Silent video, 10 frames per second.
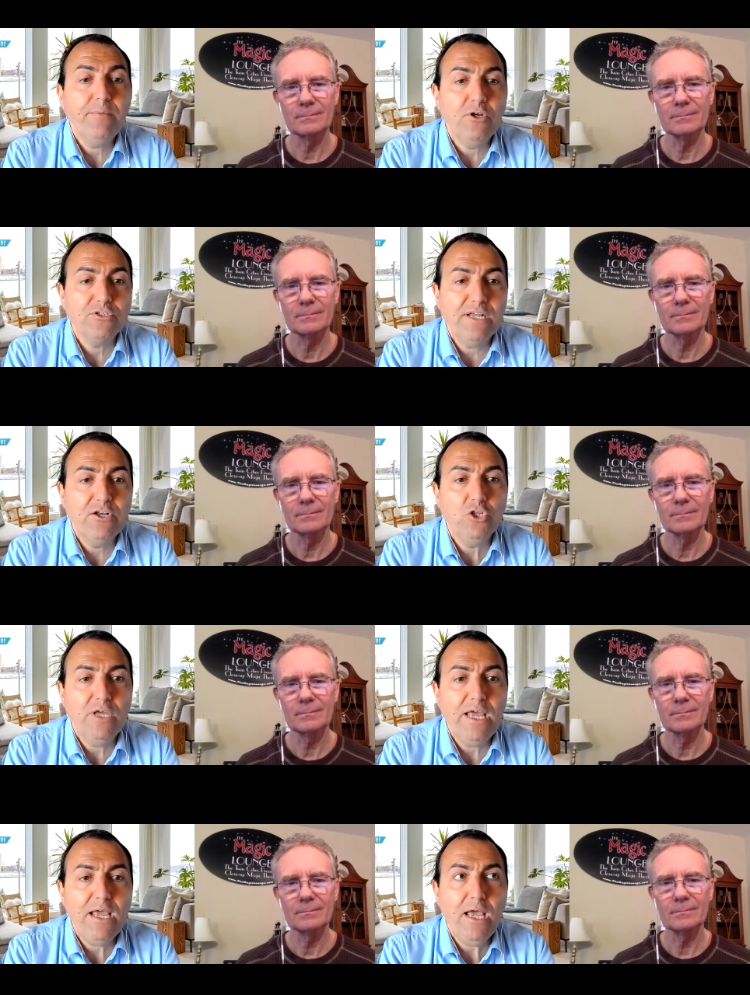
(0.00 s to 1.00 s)
Speaker 1: because they're not
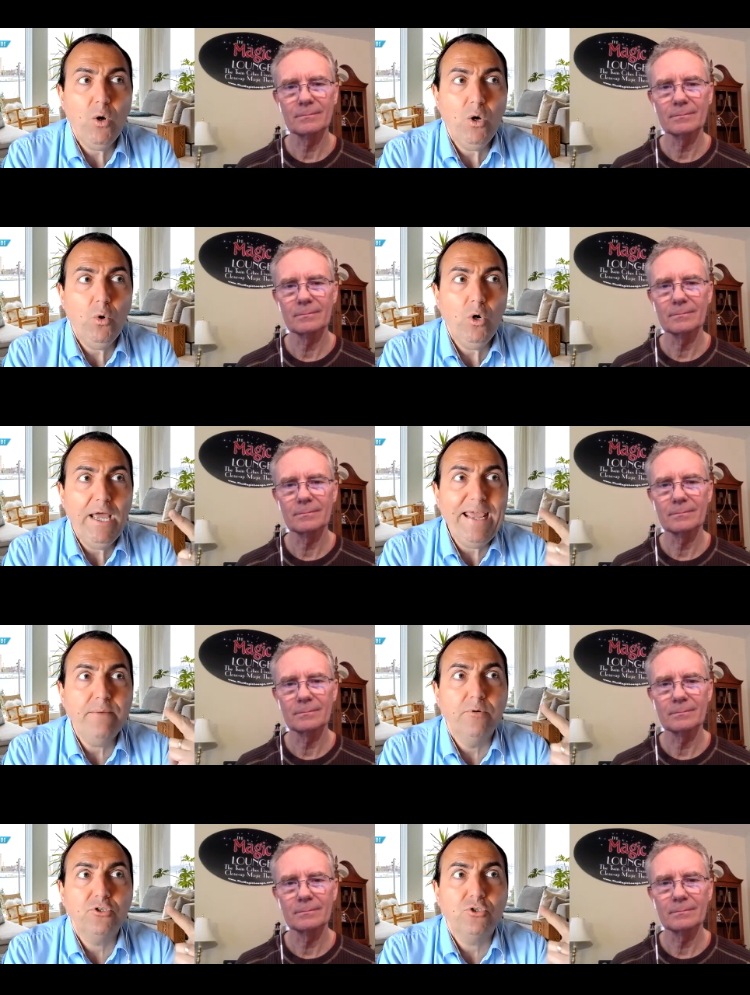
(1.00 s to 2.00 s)

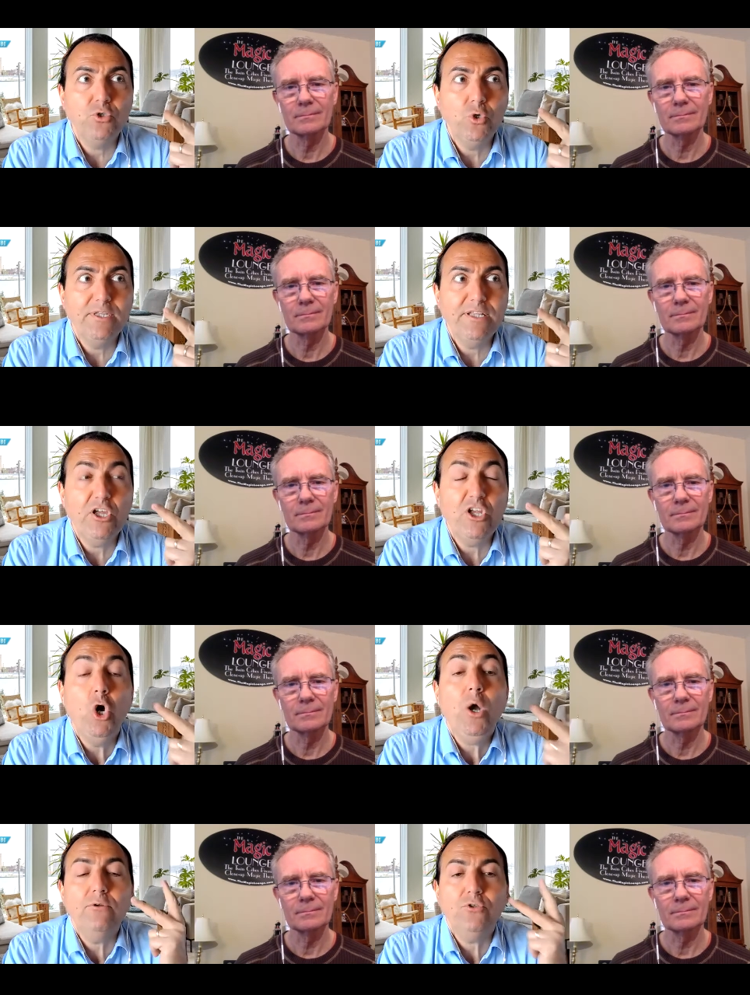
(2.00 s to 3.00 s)
able to do it they don't know
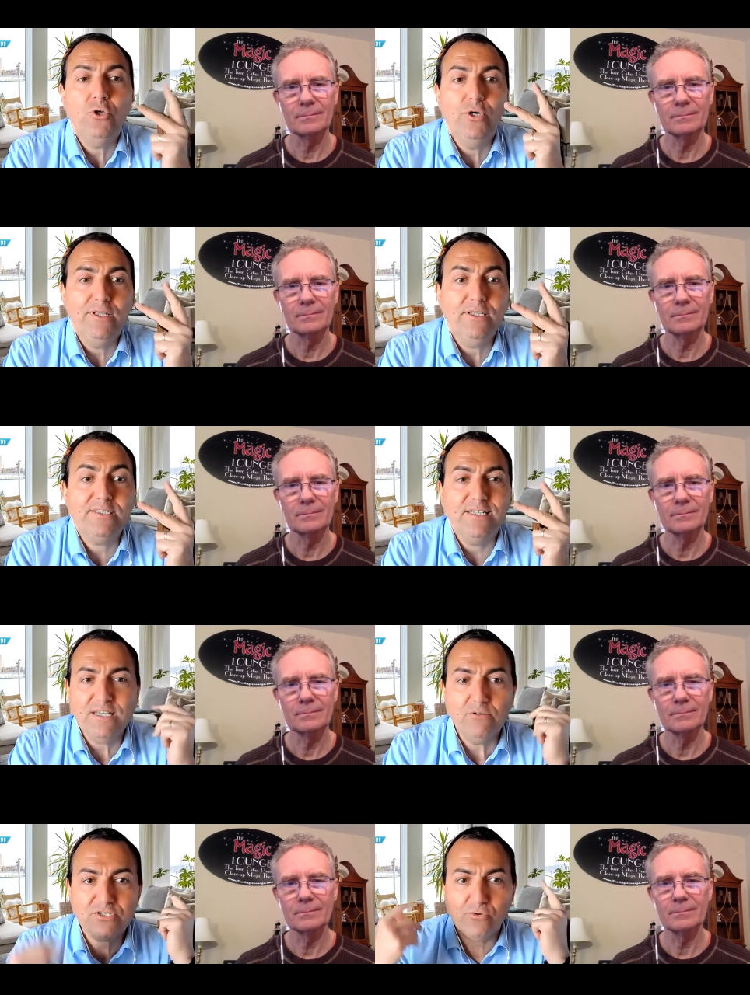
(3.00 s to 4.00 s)
how to do it it's, it
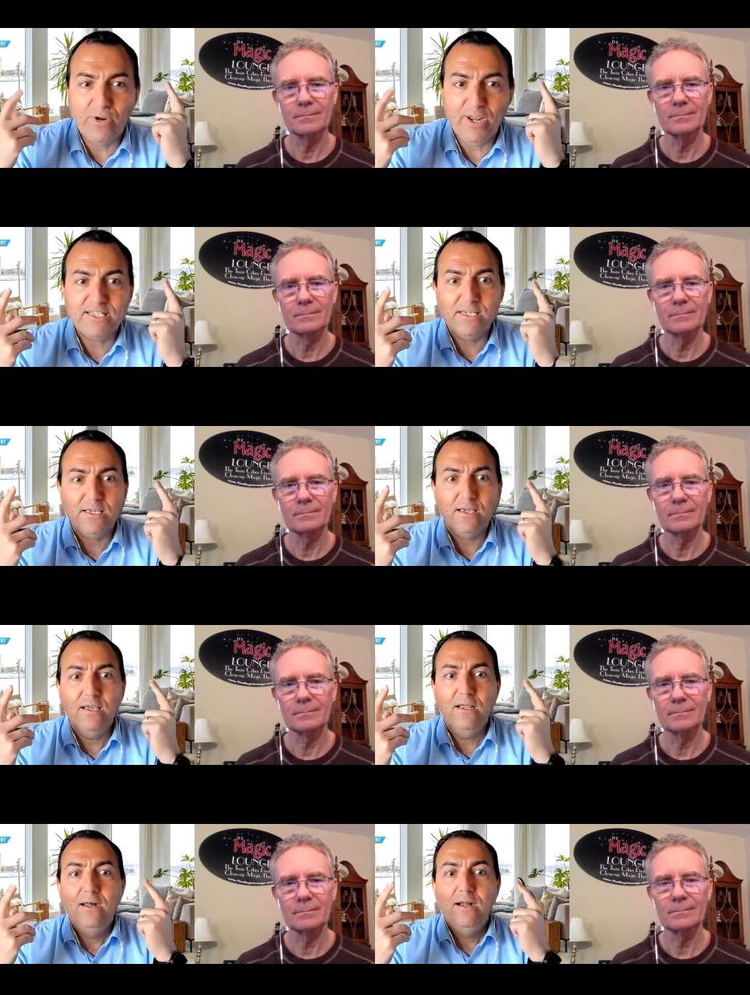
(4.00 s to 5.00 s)
sounds crazy
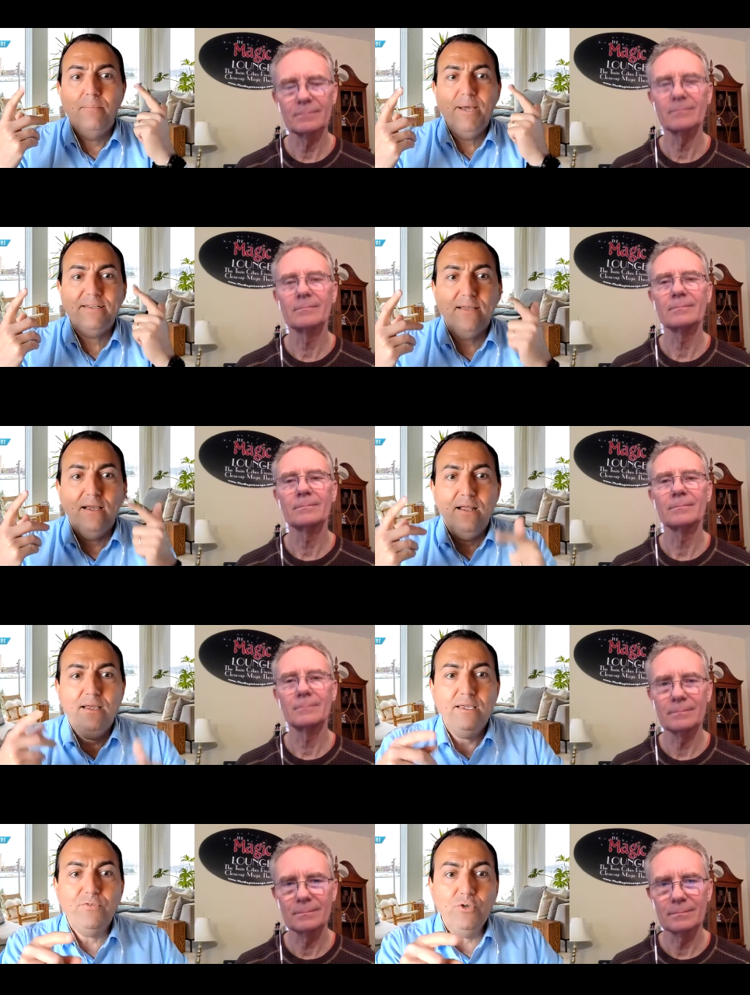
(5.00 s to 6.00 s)
but
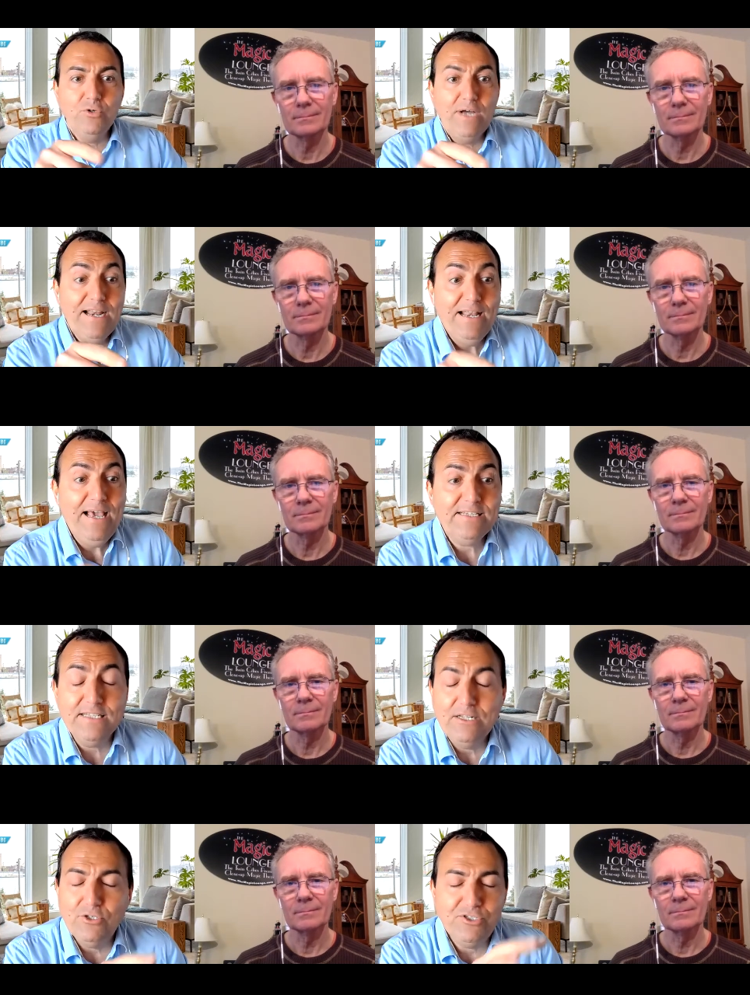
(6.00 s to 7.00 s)
if you analyze it
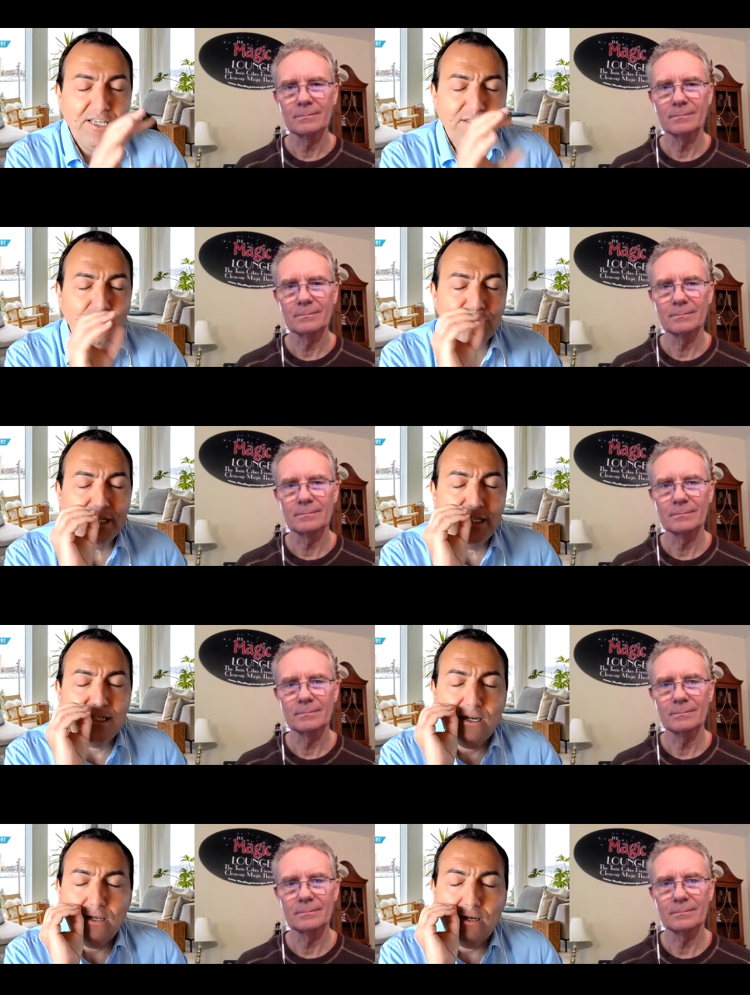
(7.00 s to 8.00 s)
and you you said it
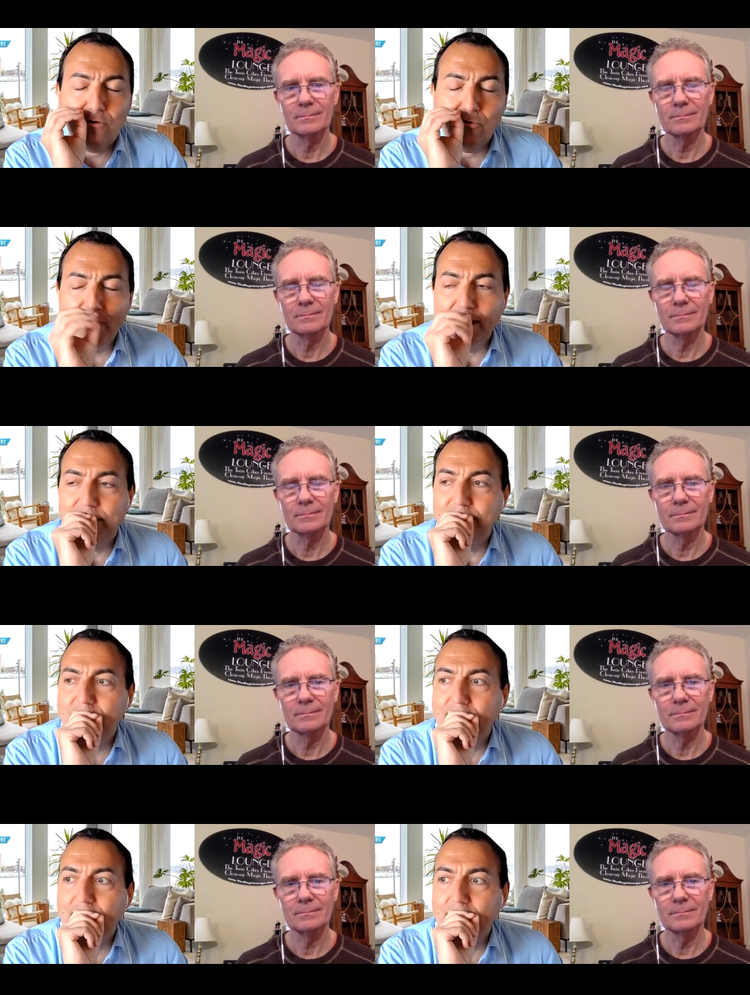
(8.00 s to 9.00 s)
great,
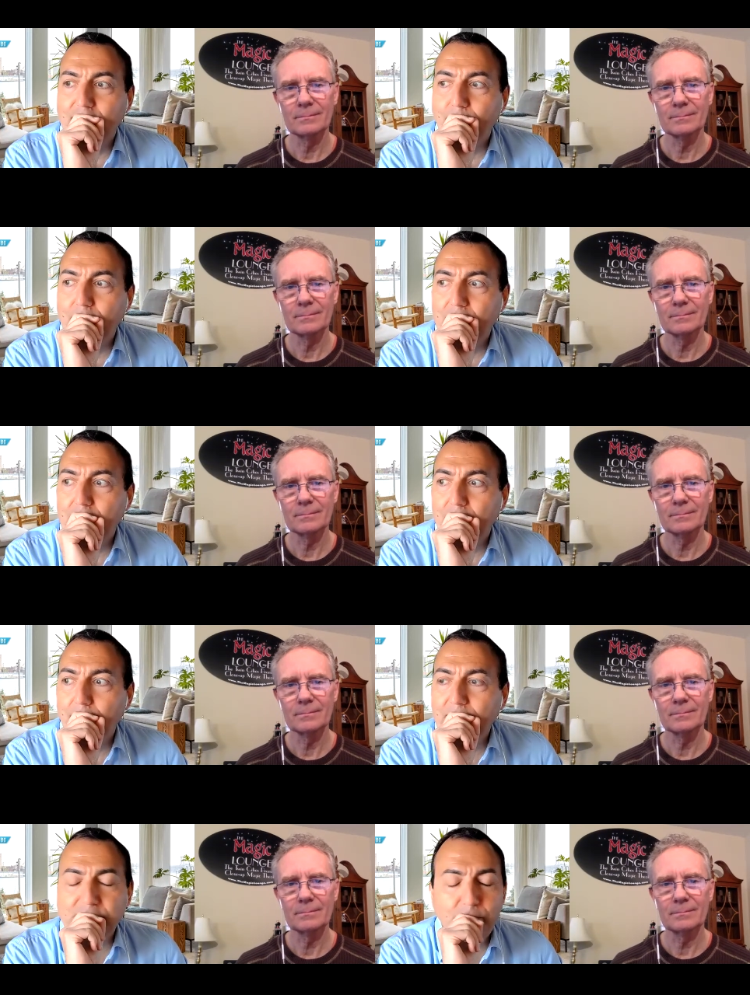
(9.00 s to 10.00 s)
um, uh,
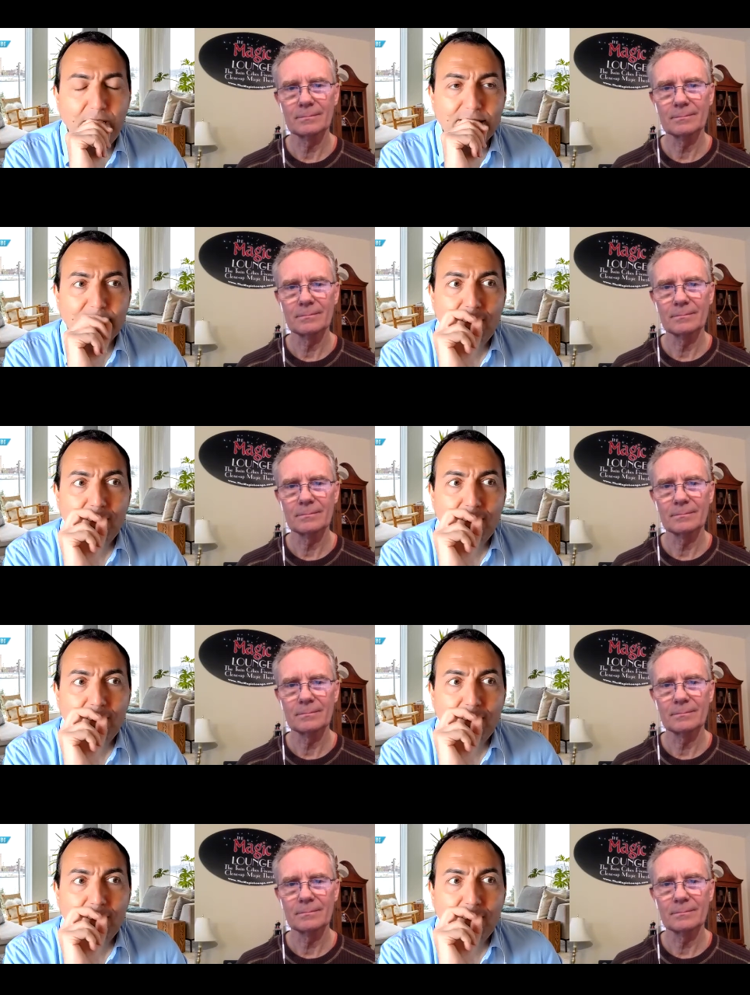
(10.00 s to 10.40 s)
Magic Brad.